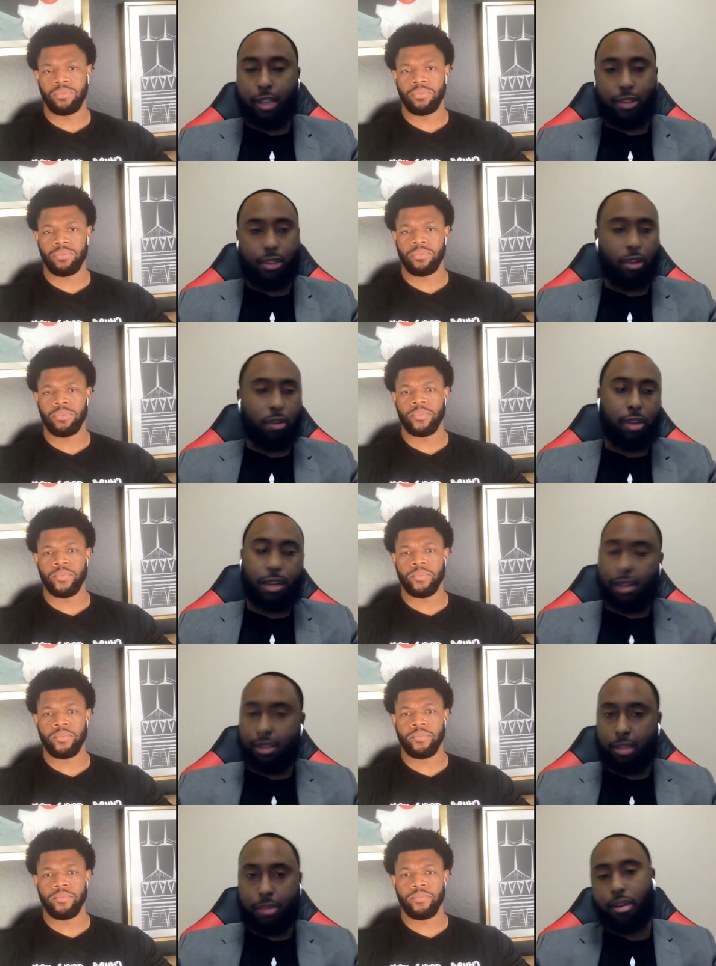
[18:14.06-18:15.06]
Speaker 1: it's just, "Oh,
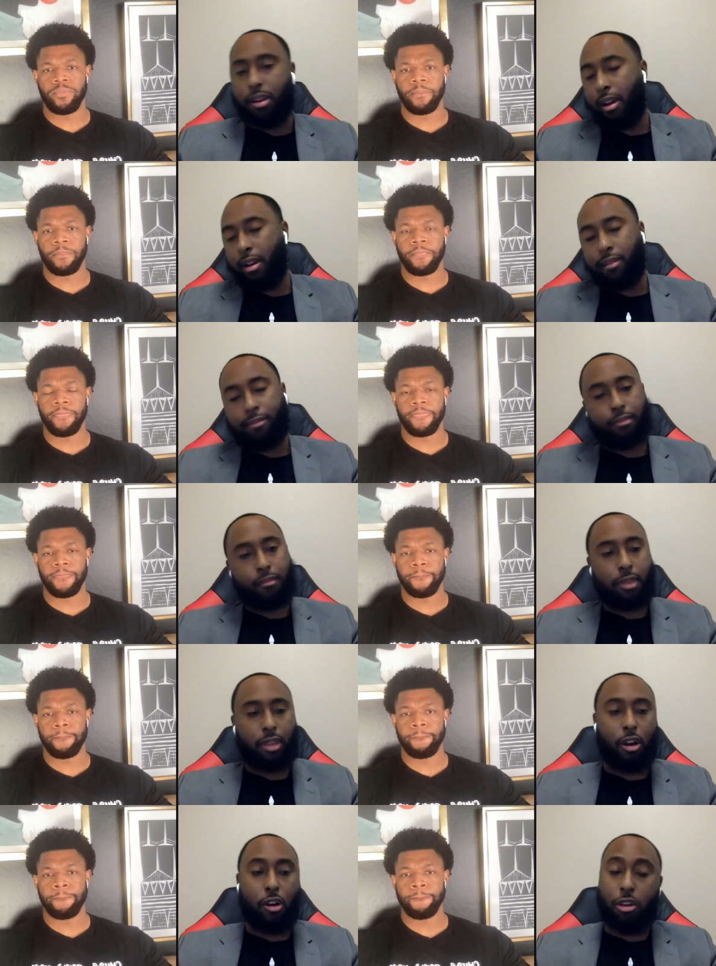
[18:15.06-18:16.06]
he cussed at me," nah.
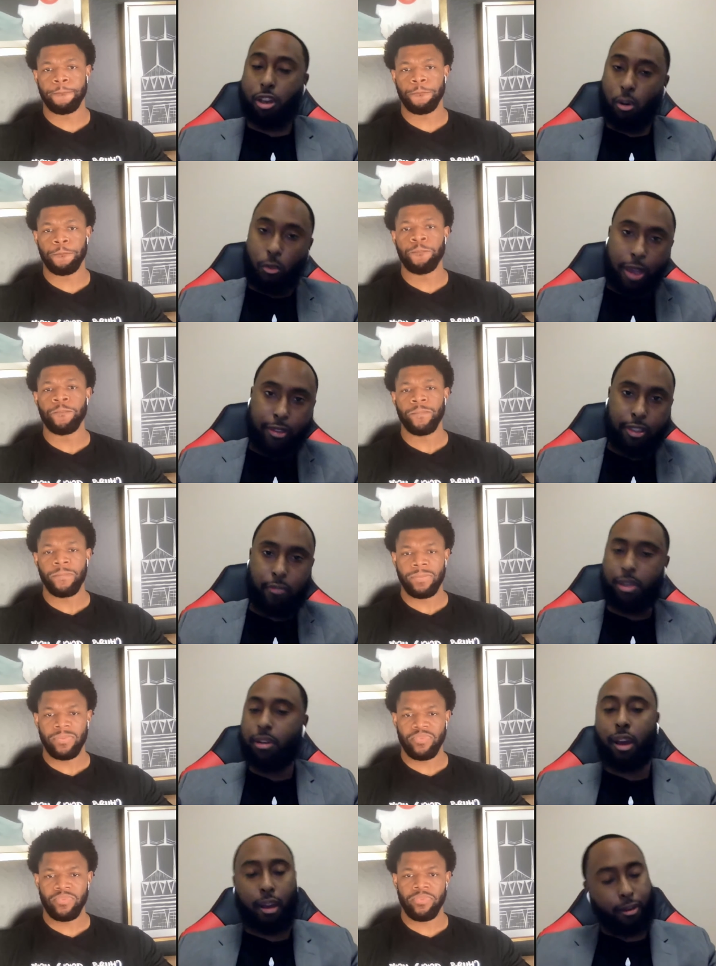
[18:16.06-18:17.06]
Oh, he
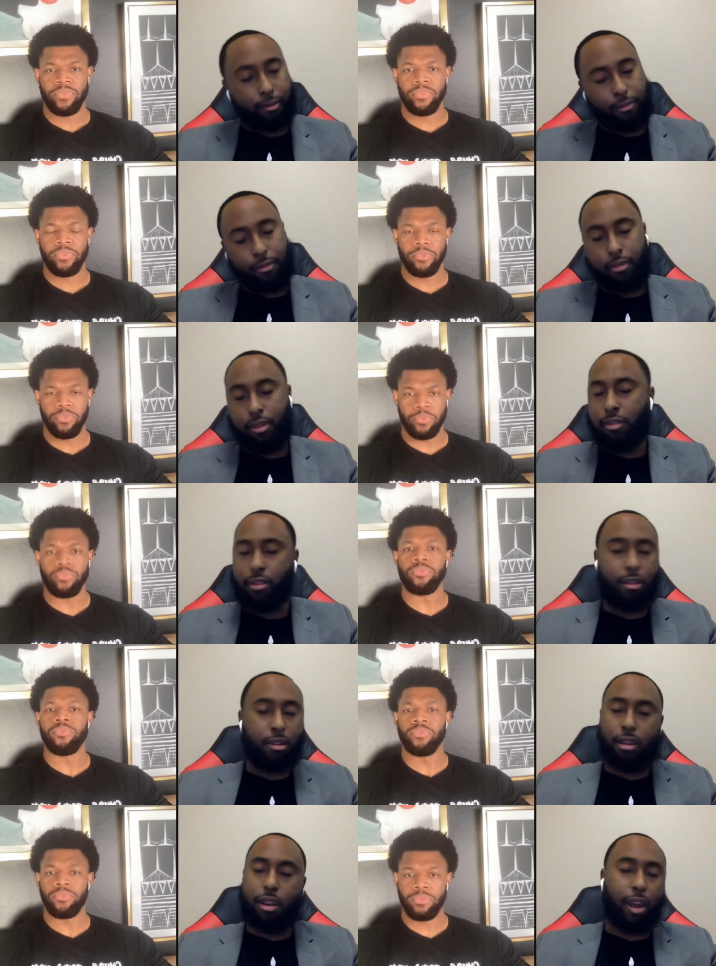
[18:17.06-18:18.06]
arrested me, nah.
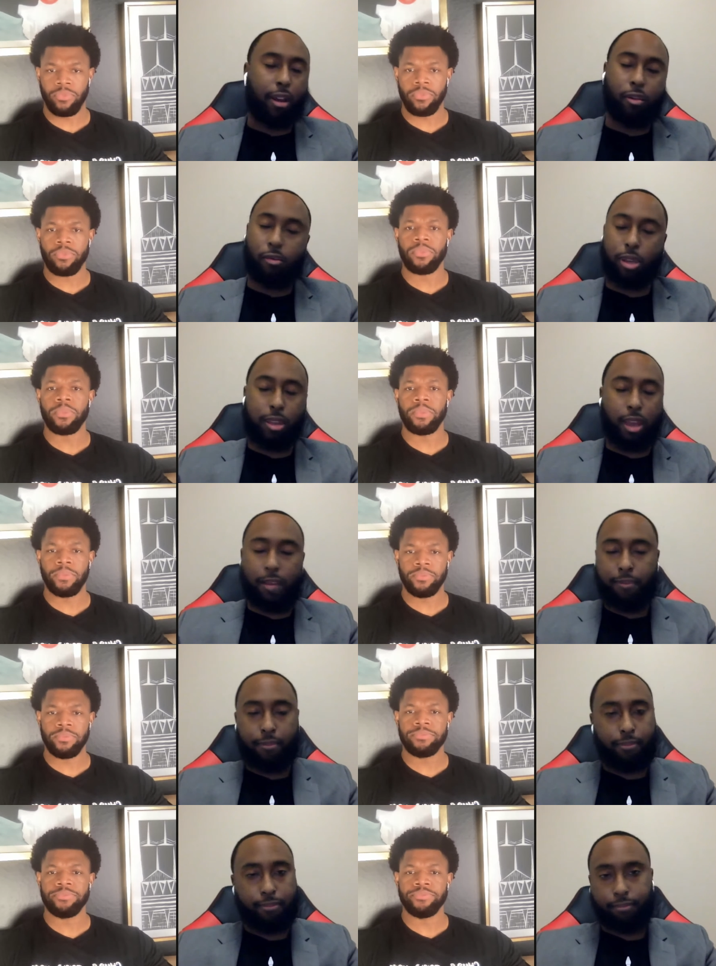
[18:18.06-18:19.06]
Mm-hmm. You, are not going to win
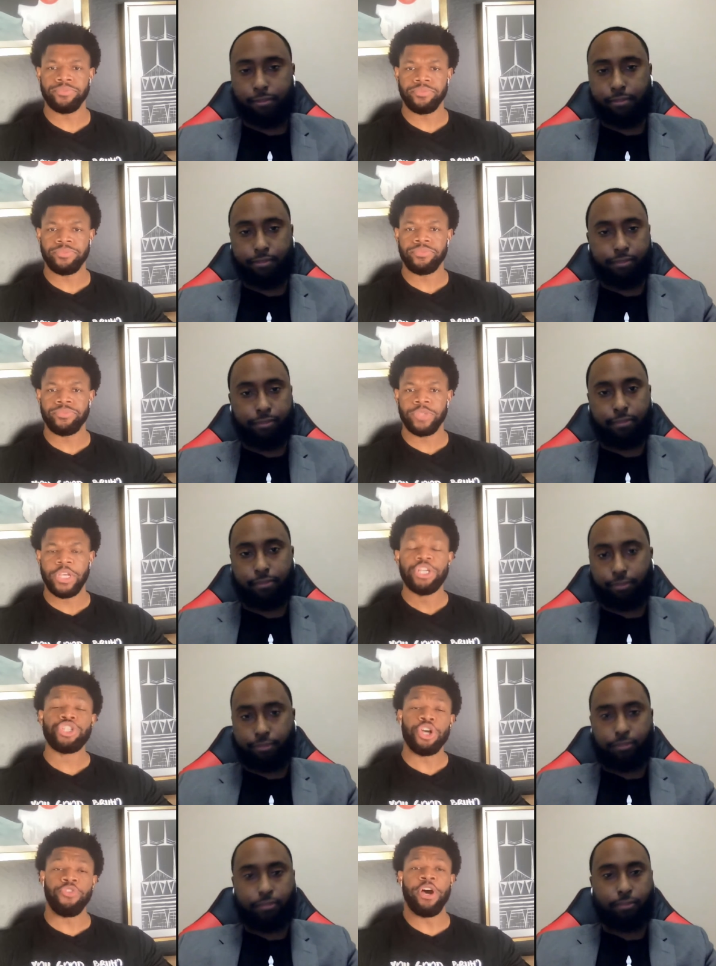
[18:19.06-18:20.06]
that.
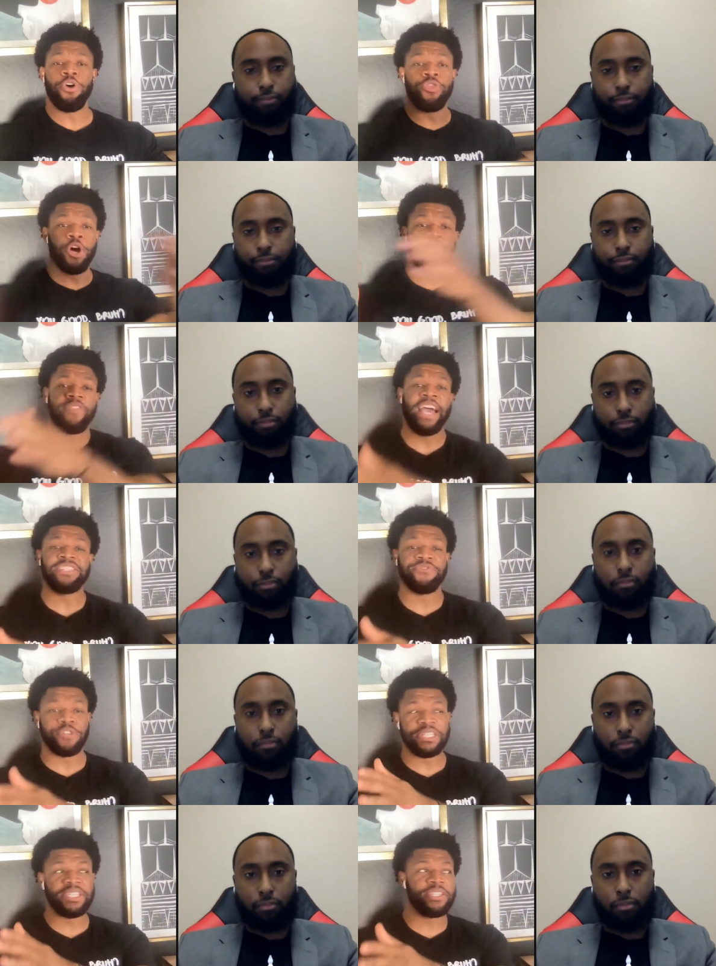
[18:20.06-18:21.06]
Speaker 2: So
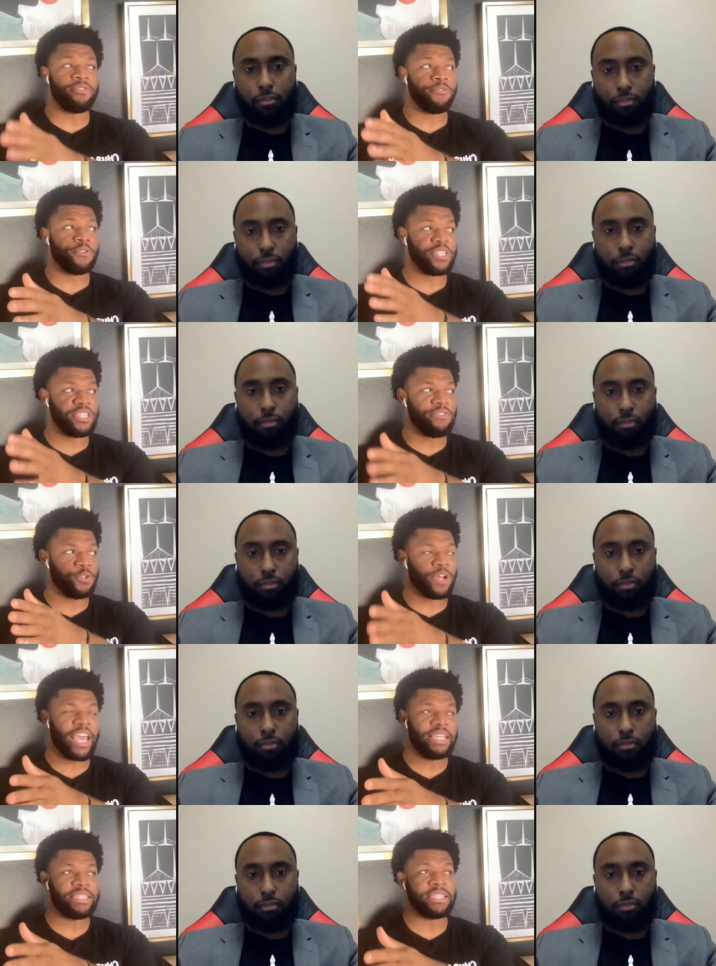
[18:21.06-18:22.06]
that's for for
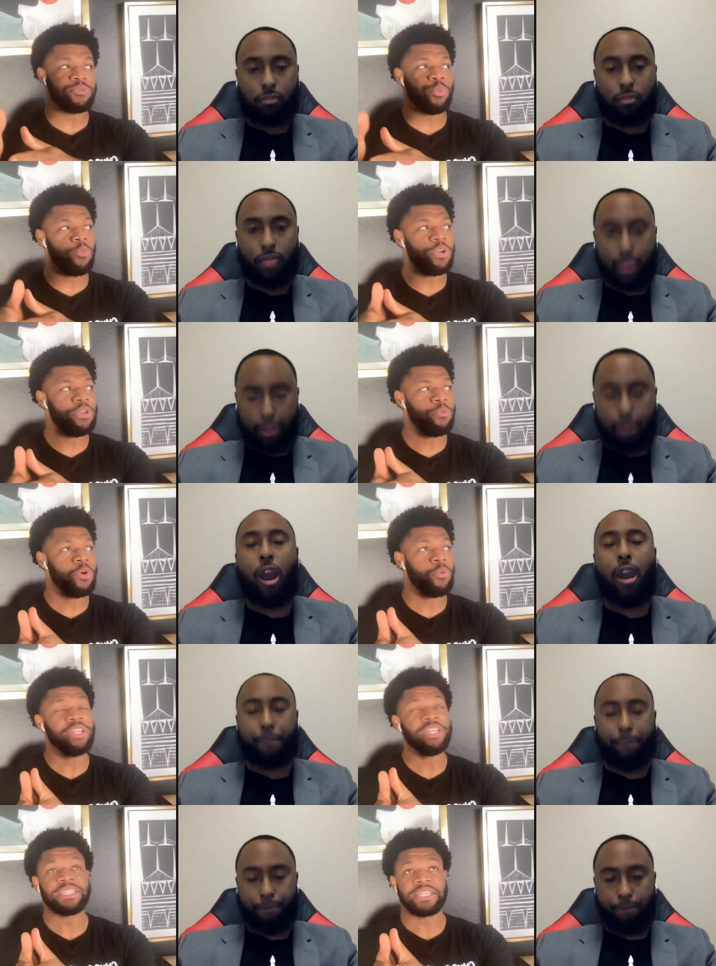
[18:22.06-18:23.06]
civil cases. What we
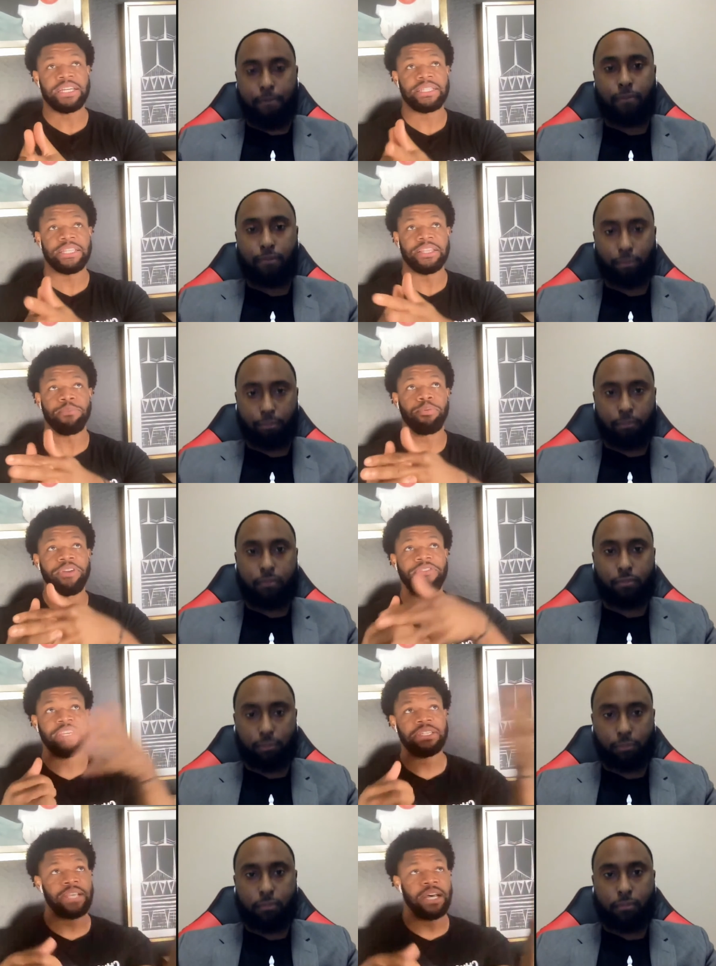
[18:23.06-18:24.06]
what right. we discussed in the
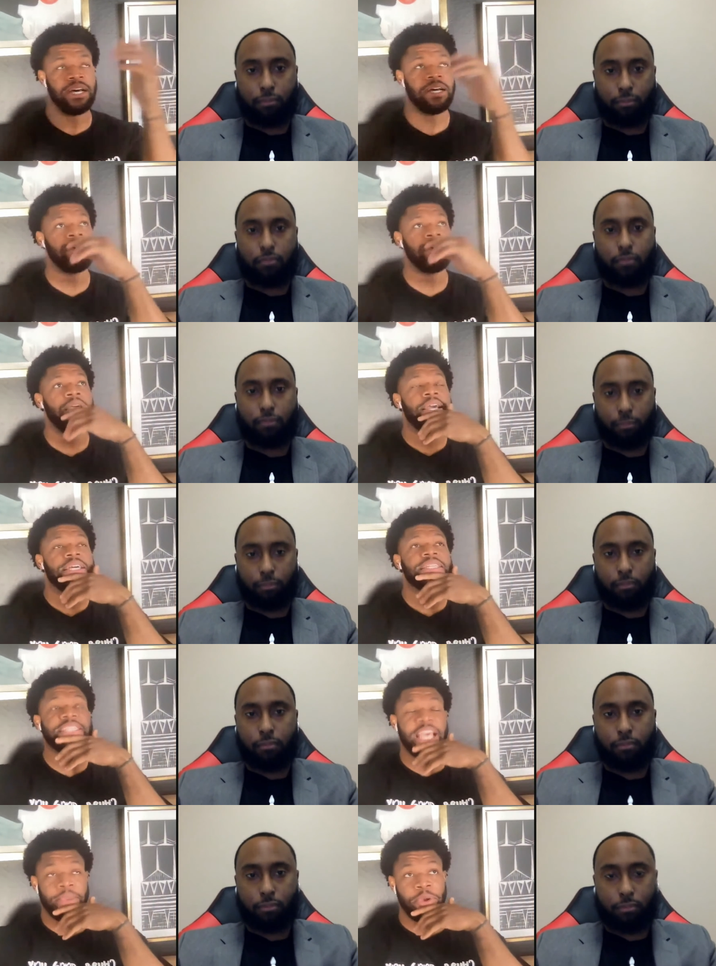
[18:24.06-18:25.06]
previous uh,
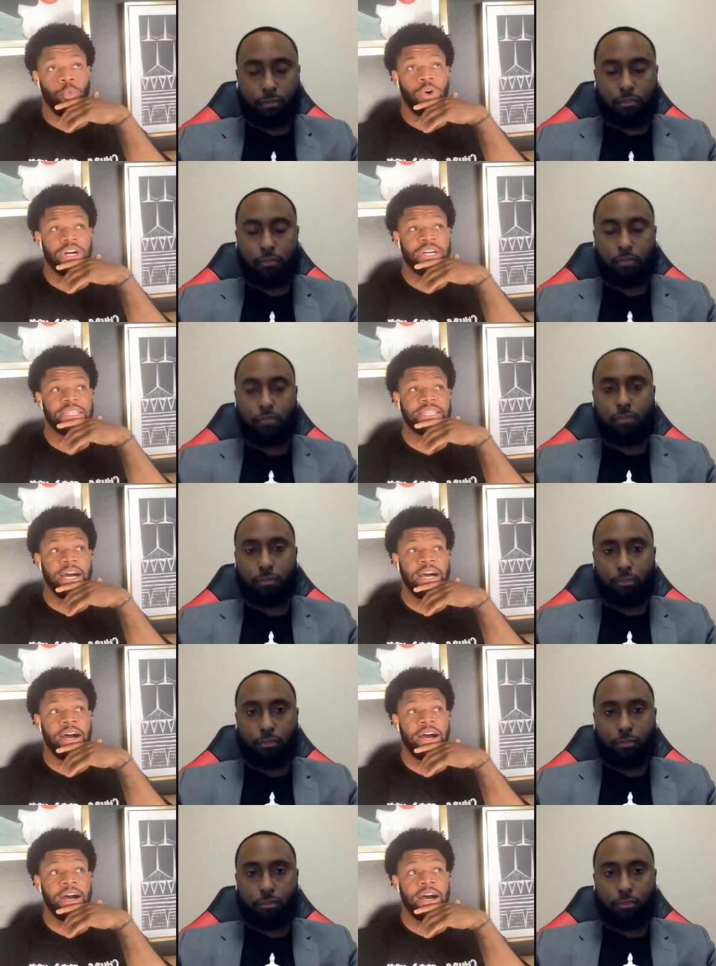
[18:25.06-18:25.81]
segment was